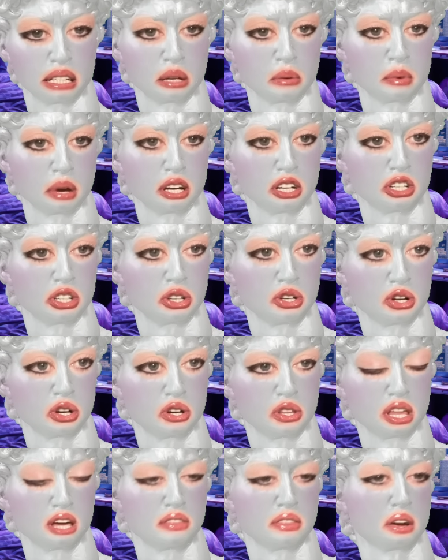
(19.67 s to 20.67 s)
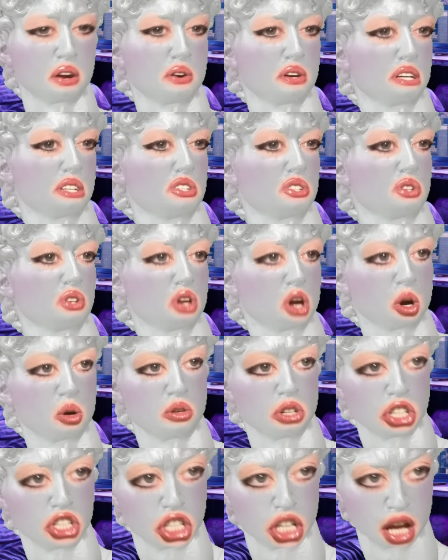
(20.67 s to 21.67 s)
to make sure that there is
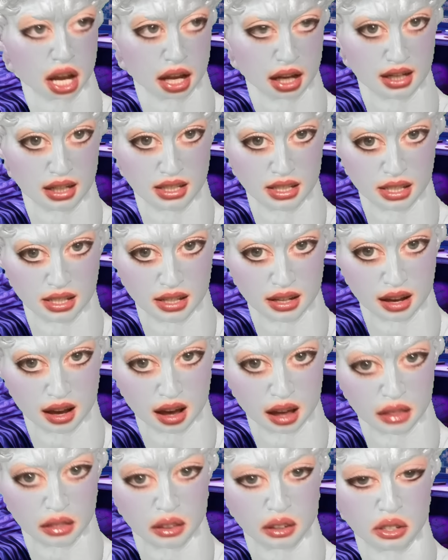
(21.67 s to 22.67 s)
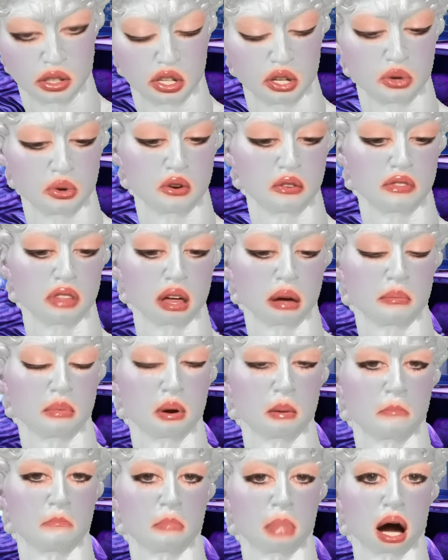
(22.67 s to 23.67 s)
no chance the two of them
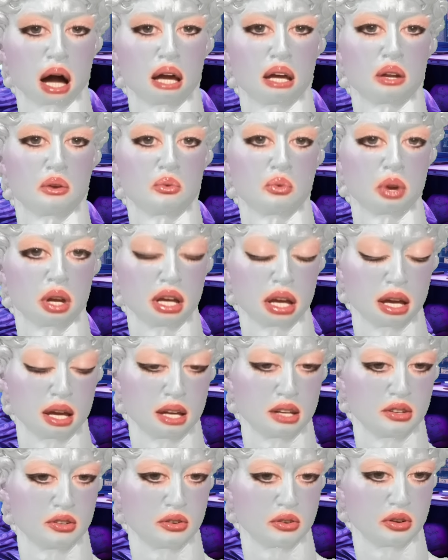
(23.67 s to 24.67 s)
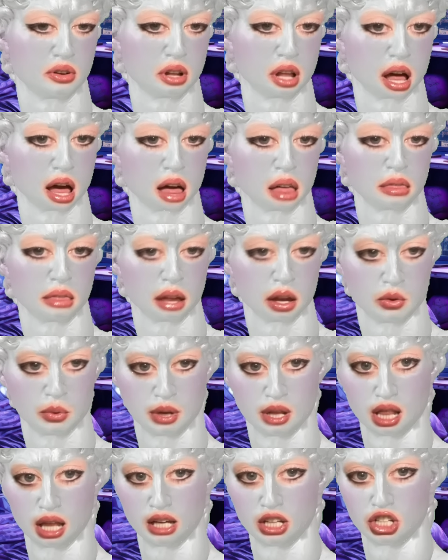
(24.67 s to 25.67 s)
might rekindle their
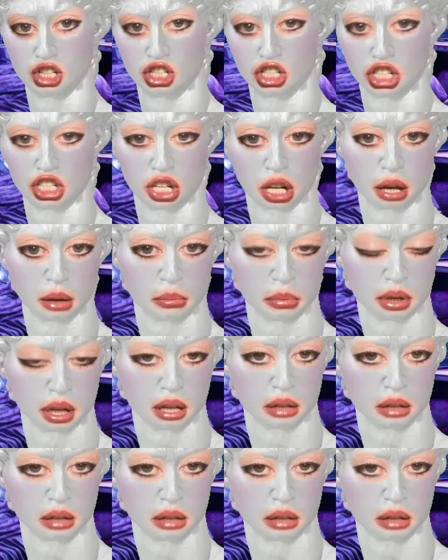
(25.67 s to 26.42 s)
relationship.